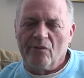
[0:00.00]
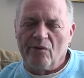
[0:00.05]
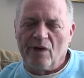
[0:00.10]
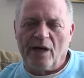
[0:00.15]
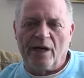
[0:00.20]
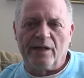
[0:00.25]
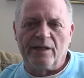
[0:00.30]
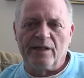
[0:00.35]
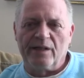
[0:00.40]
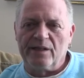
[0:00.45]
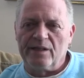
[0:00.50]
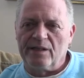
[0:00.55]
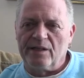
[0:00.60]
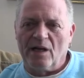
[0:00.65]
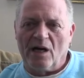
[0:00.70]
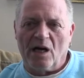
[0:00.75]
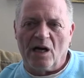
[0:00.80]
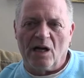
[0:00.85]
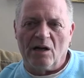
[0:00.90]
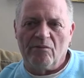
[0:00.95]
Right.
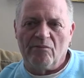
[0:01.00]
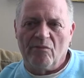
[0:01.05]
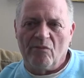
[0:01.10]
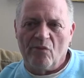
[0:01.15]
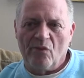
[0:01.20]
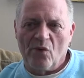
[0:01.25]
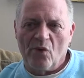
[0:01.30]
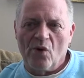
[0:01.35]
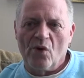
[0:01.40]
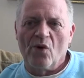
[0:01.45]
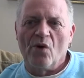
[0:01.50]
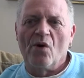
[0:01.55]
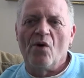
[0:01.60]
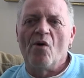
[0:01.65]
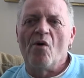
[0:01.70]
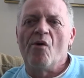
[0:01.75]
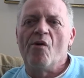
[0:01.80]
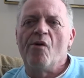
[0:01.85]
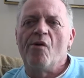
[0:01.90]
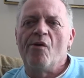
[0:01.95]
For whatever
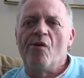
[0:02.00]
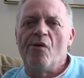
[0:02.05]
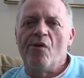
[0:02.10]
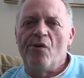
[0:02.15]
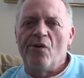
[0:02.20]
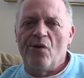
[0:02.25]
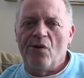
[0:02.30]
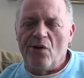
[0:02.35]
reasons.